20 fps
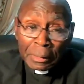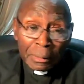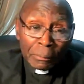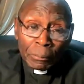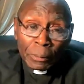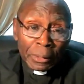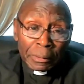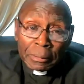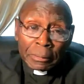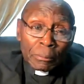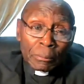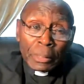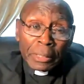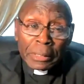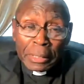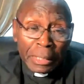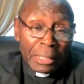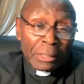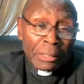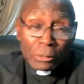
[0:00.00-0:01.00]
when, when
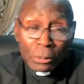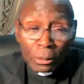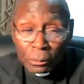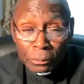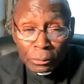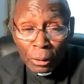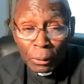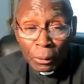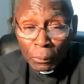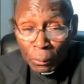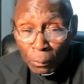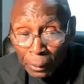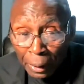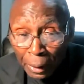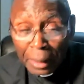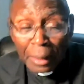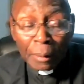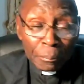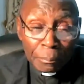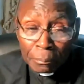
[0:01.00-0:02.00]
the angel told
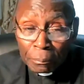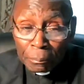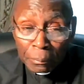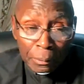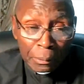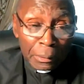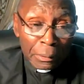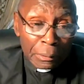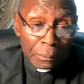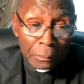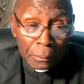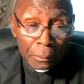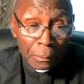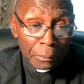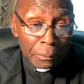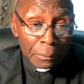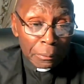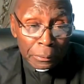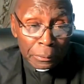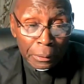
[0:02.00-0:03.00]
him,
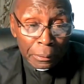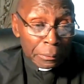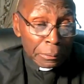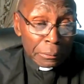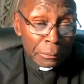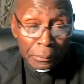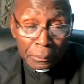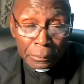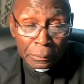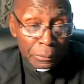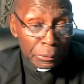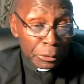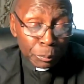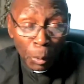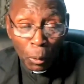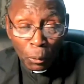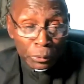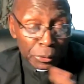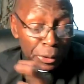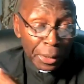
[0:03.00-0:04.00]

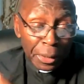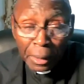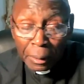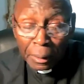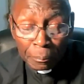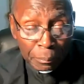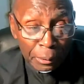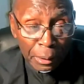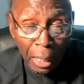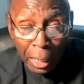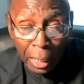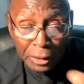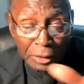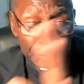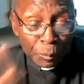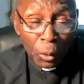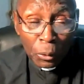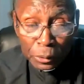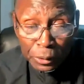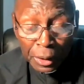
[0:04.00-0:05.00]
spoke to him, God
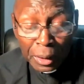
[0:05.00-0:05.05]
spoke to